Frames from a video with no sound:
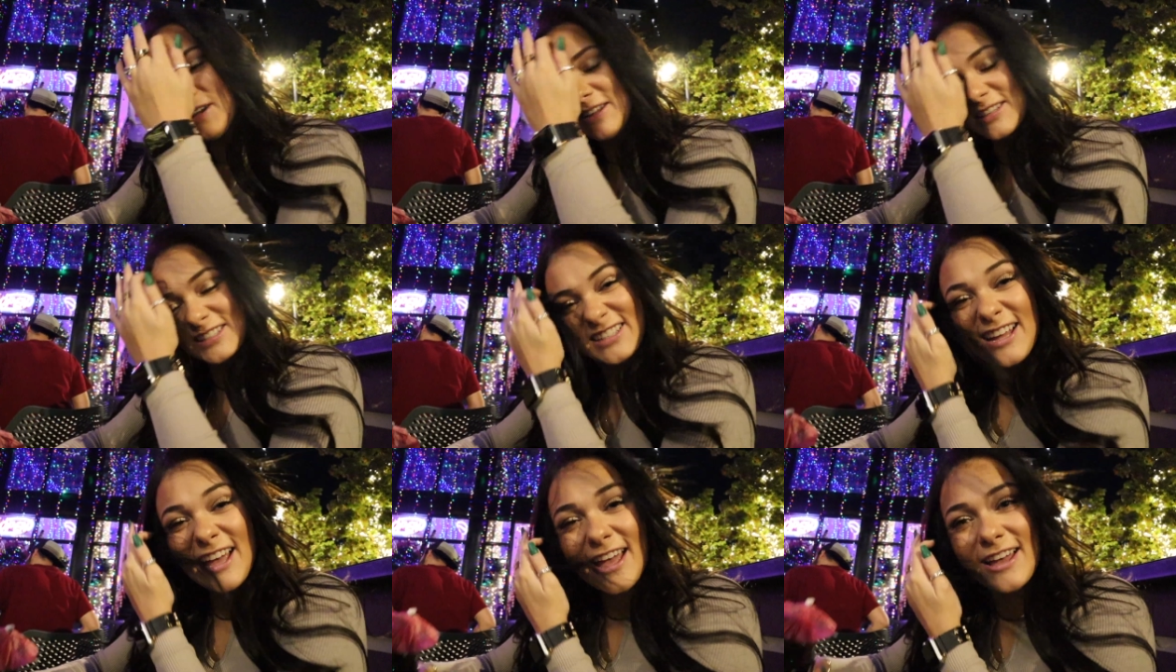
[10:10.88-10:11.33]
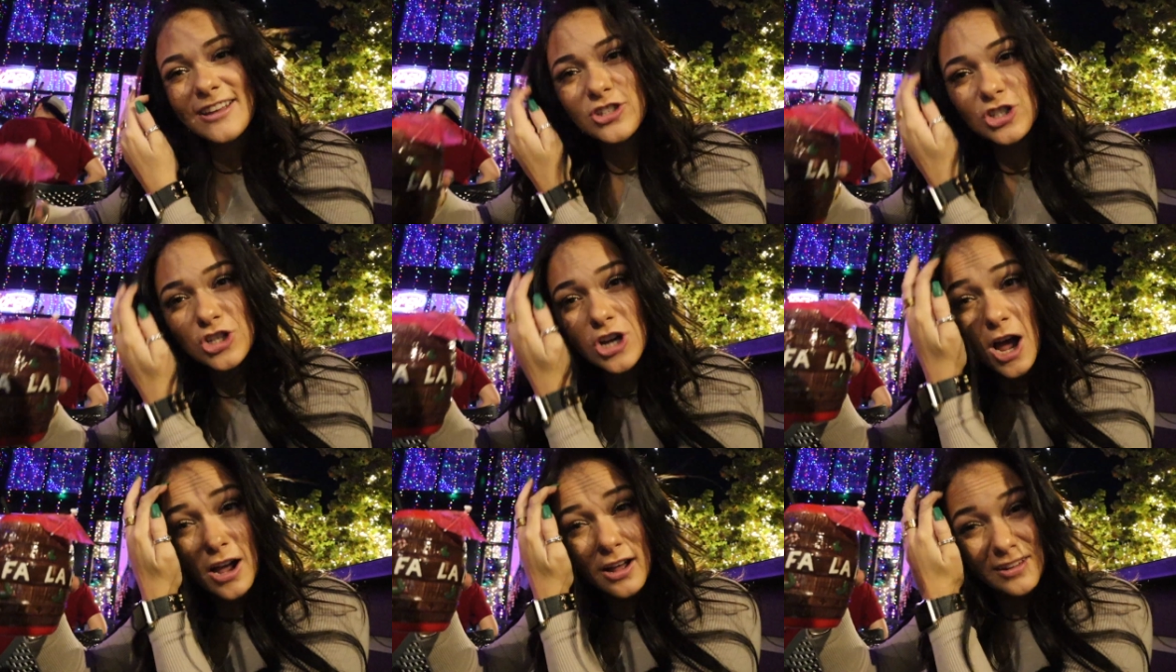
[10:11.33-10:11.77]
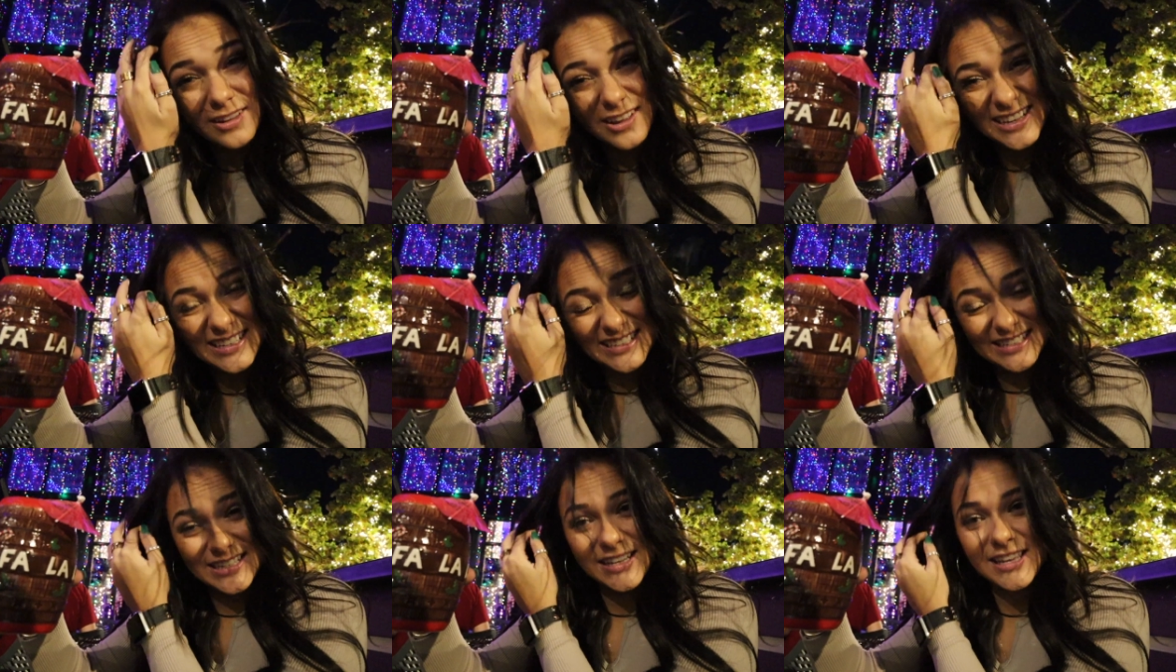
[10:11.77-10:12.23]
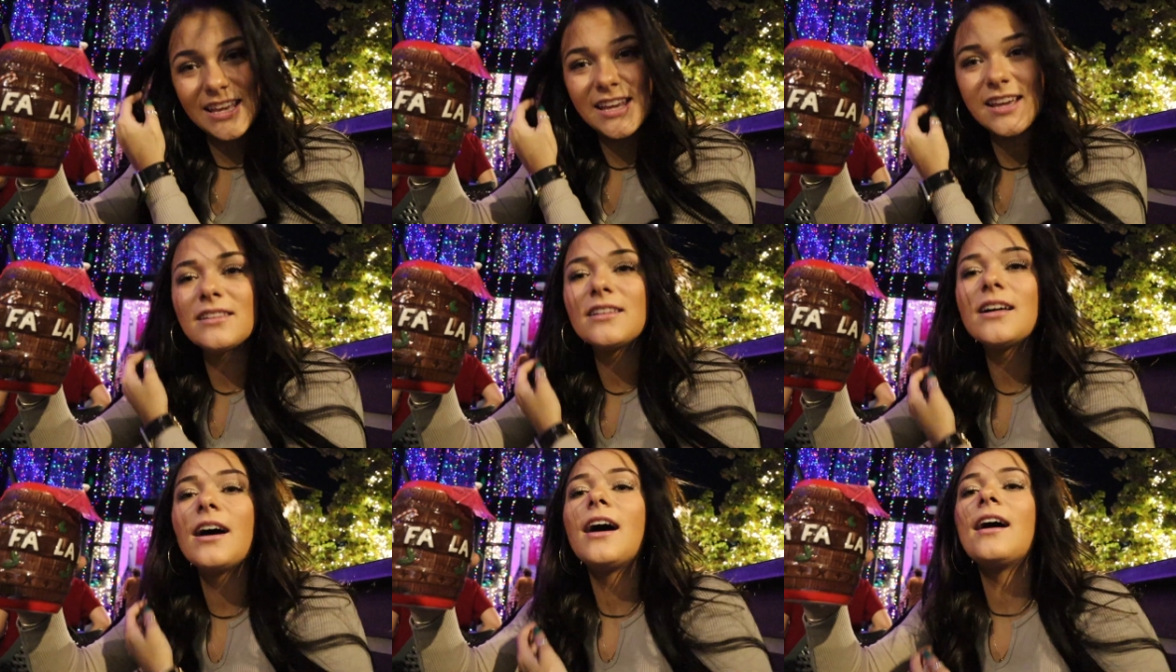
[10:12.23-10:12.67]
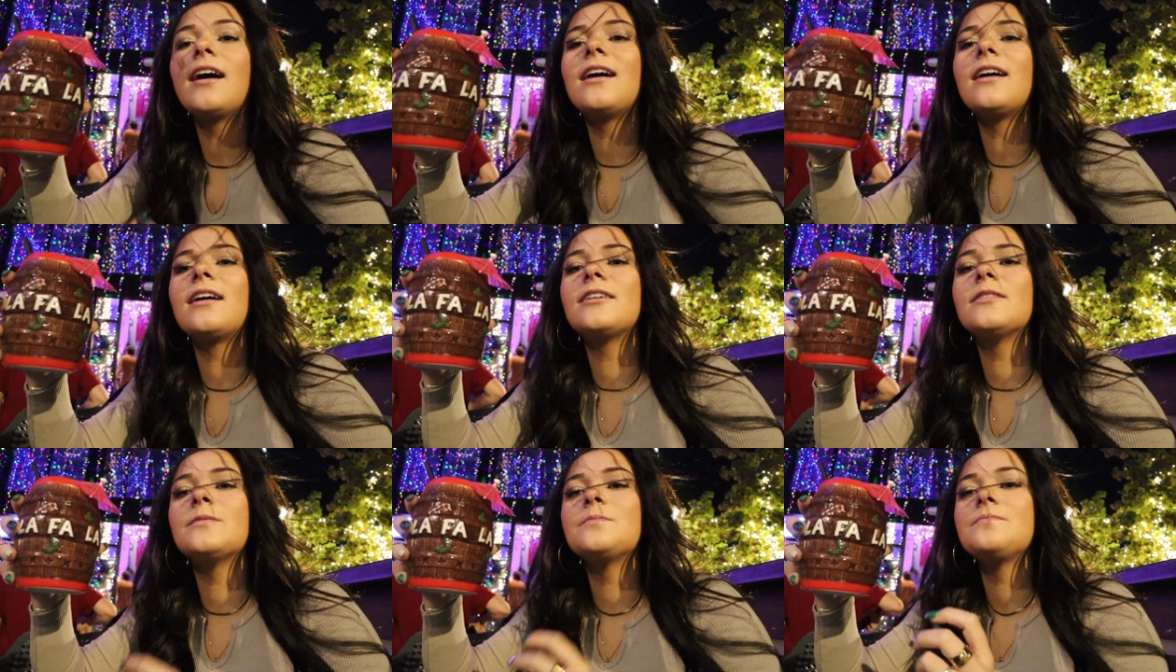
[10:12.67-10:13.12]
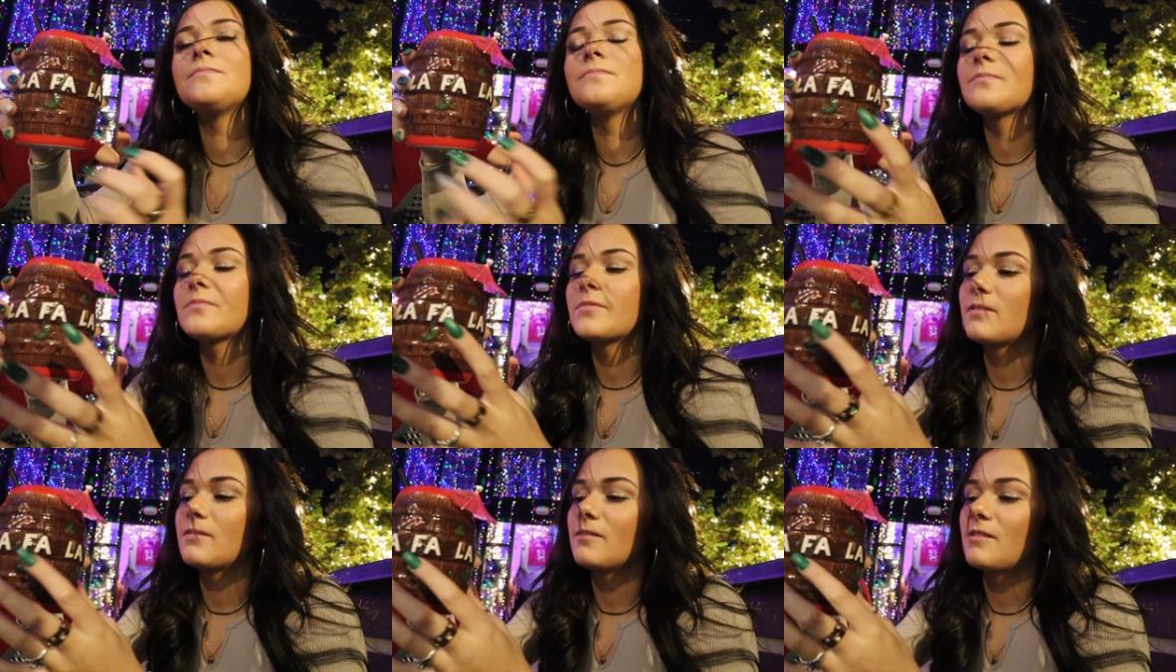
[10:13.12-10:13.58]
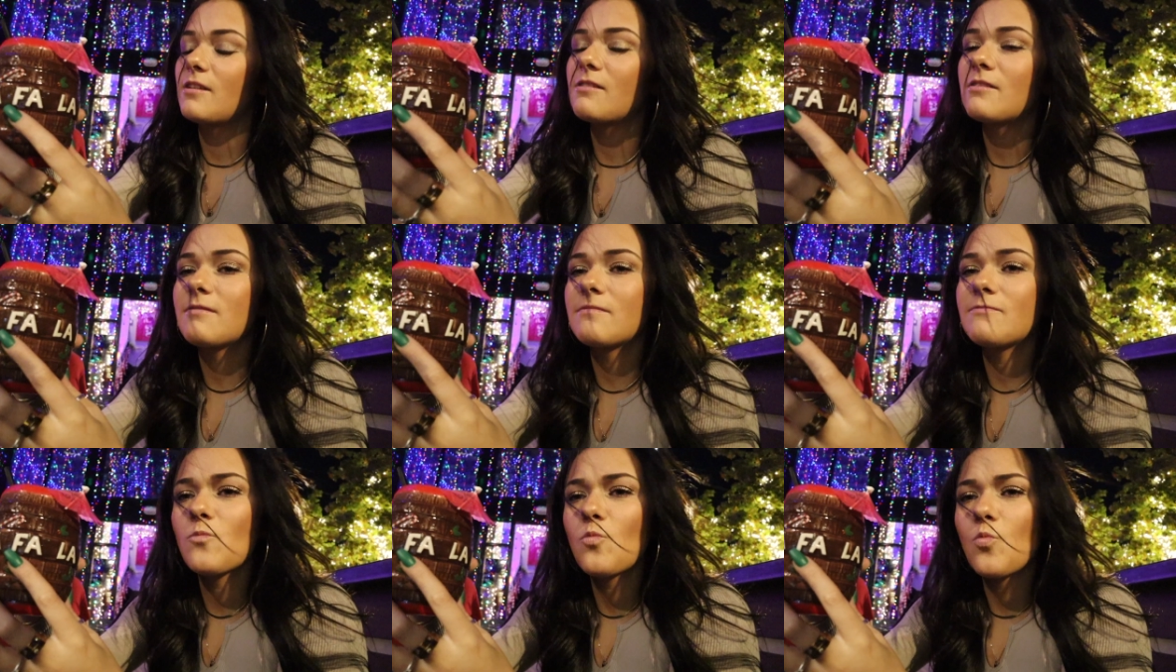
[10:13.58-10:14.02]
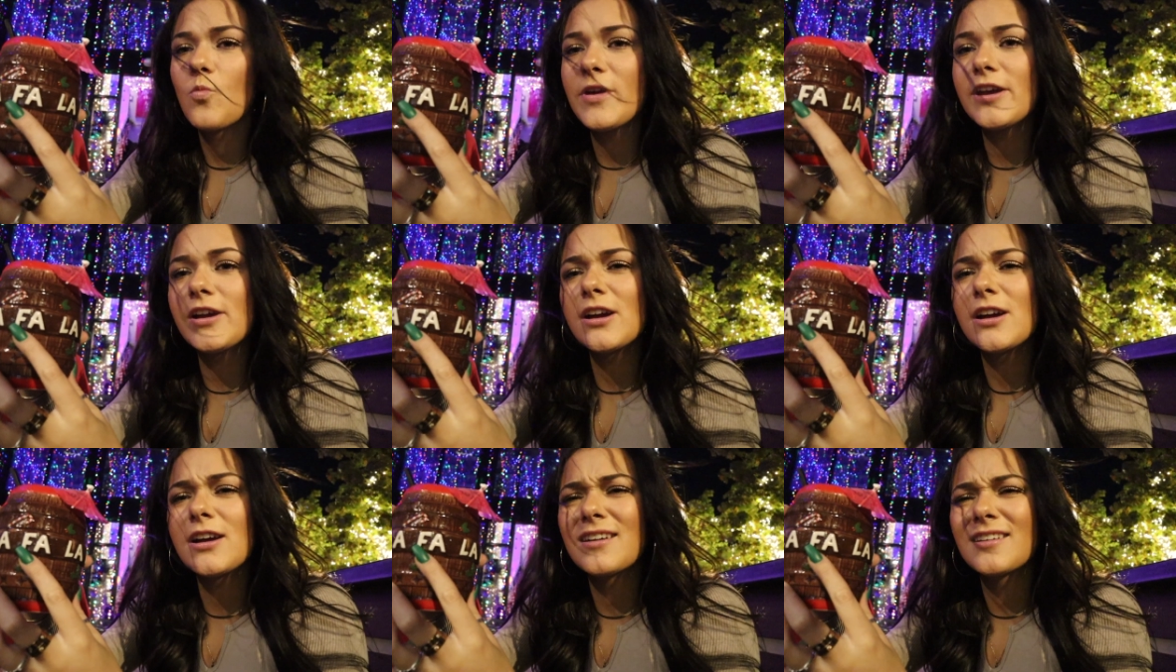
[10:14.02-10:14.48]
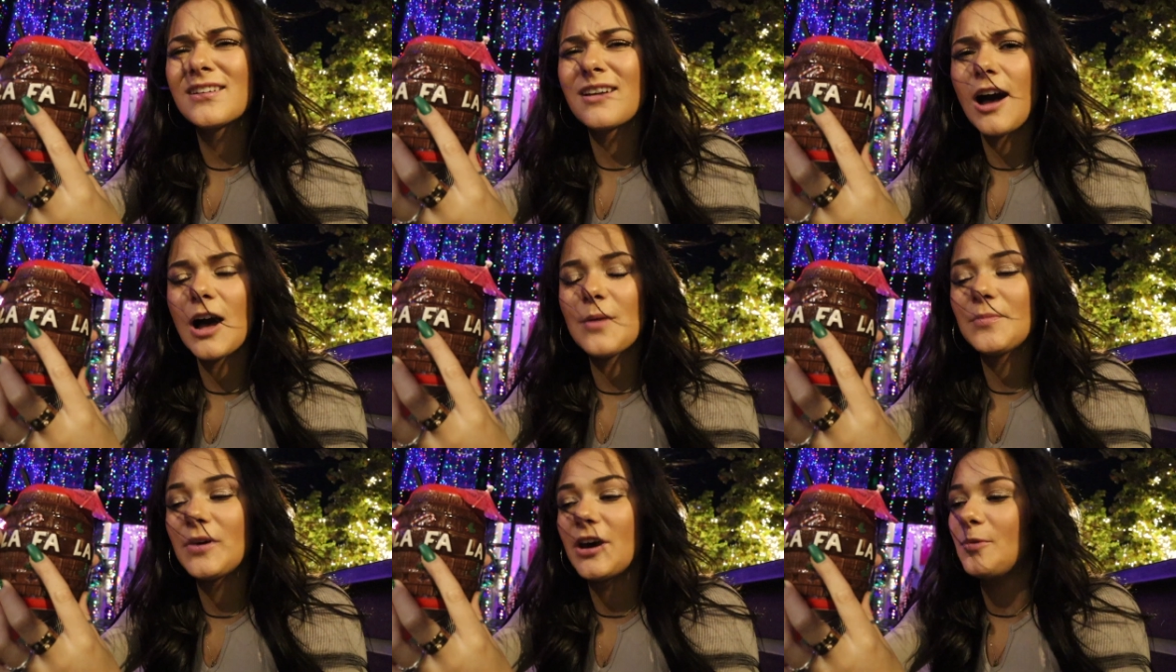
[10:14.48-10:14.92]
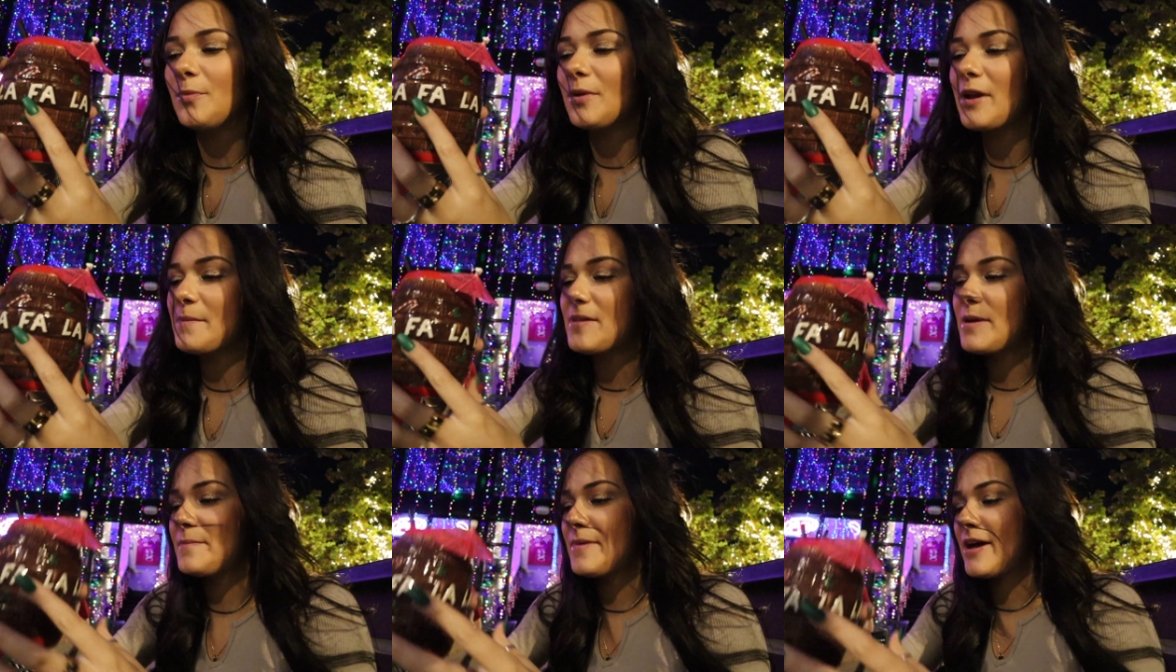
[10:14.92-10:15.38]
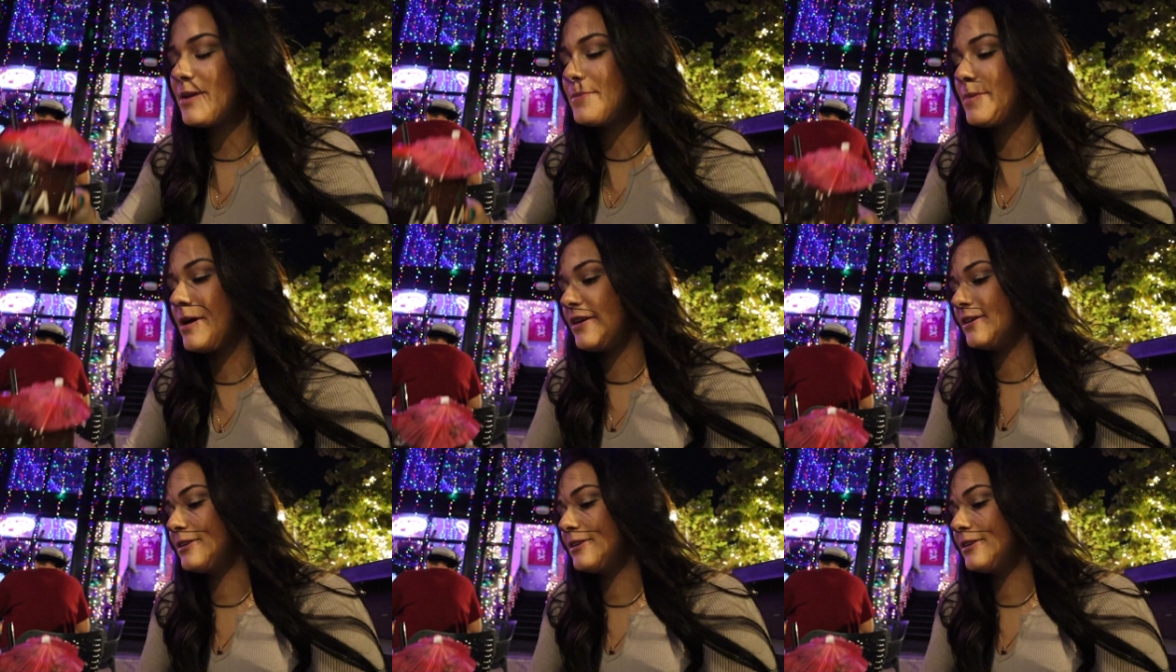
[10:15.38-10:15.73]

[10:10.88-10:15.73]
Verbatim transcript: Mine's like chocolate, tequila, weird combo, but I'm not mad about